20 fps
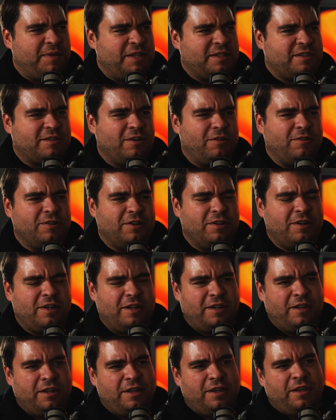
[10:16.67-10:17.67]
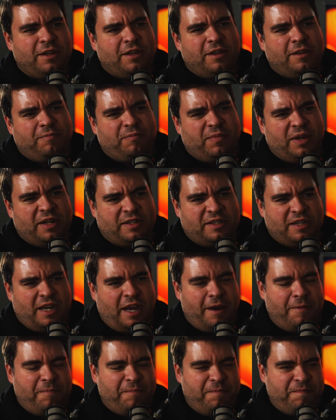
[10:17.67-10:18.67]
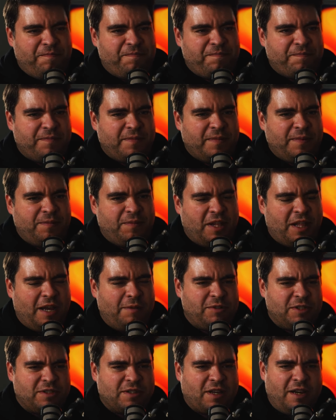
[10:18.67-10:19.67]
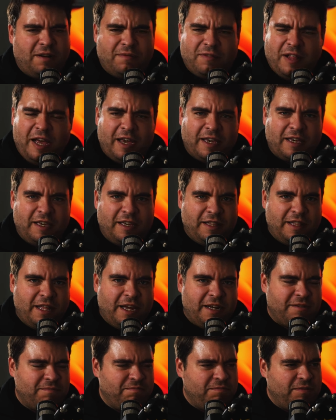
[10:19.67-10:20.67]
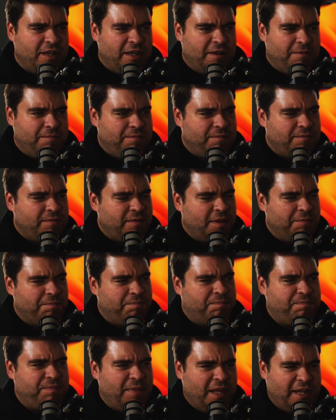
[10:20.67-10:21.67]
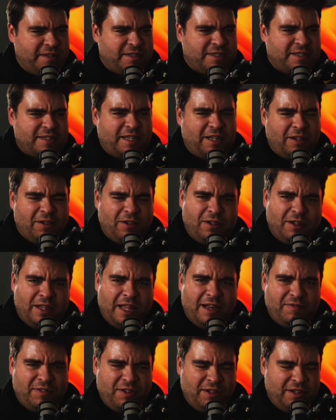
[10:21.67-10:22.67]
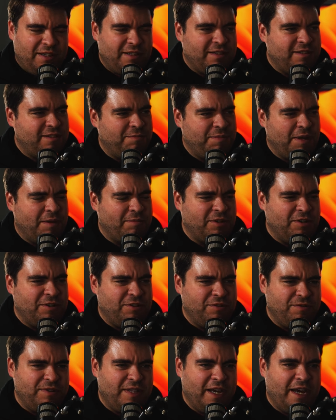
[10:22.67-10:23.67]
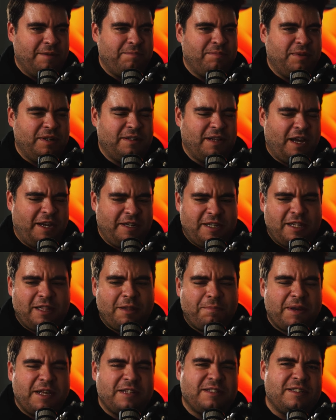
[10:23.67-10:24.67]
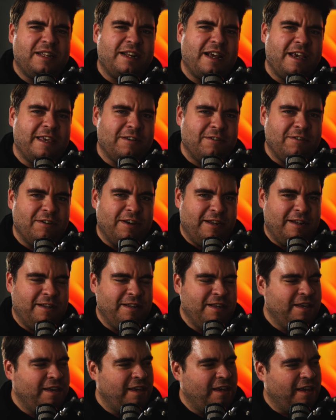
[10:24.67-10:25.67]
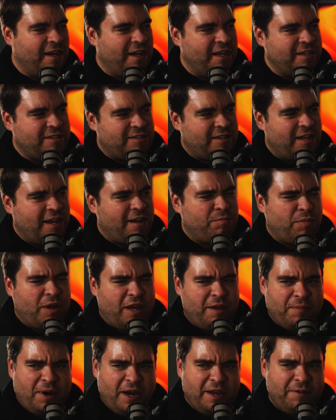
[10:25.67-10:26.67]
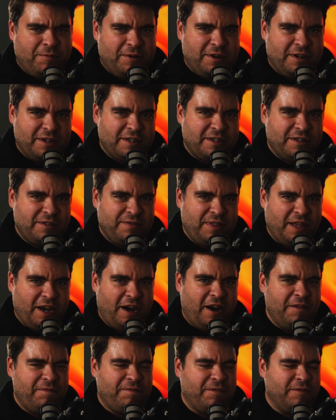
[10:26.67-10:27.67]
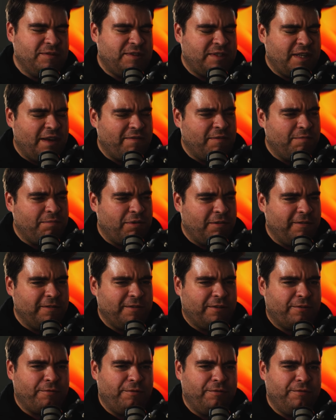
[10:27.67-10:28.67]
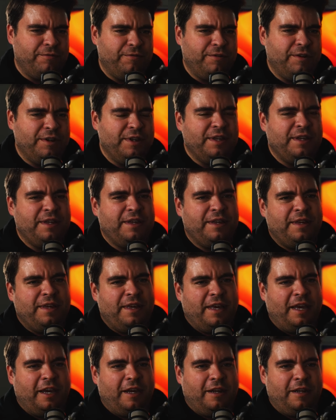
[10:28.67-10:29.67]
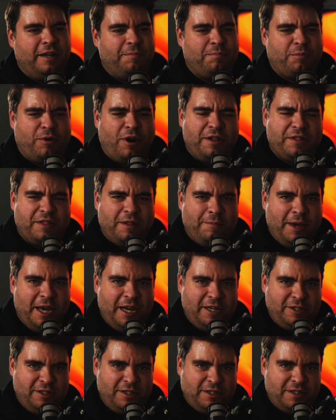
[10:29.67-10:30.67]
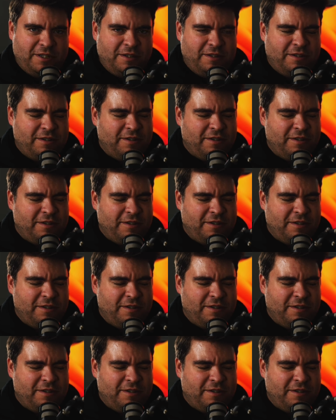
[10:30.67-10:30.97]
It's so good. But, I'm just kind of lacking in that that skill level to be able to do that. But I did the best that I could, and I stand by my work. The iPhone 7 pulled through, and it brought the magic.